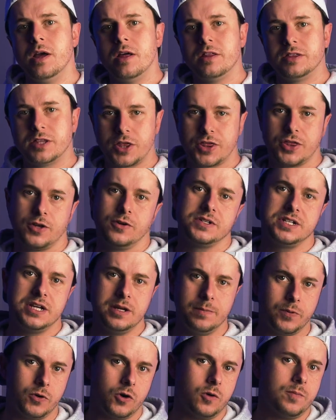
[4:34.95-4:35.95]
the 13
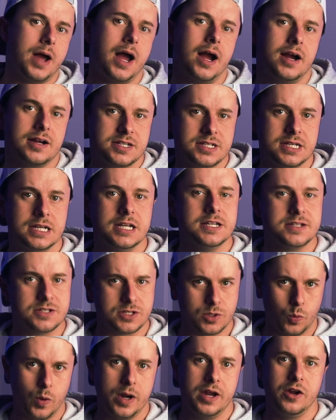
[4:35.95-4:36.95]
Pro Max is the
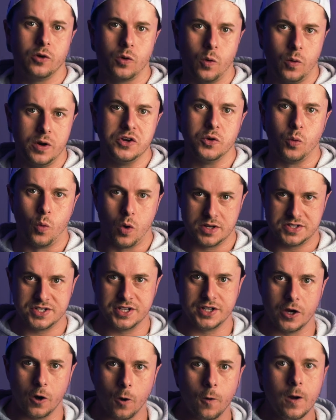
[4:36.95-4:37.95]
way you're going to want to
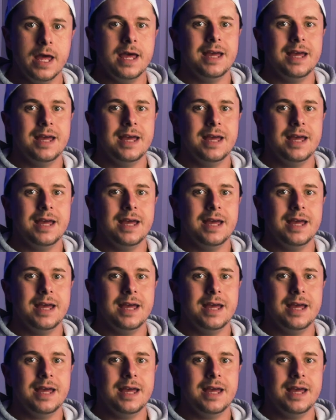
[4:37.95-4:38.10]
go.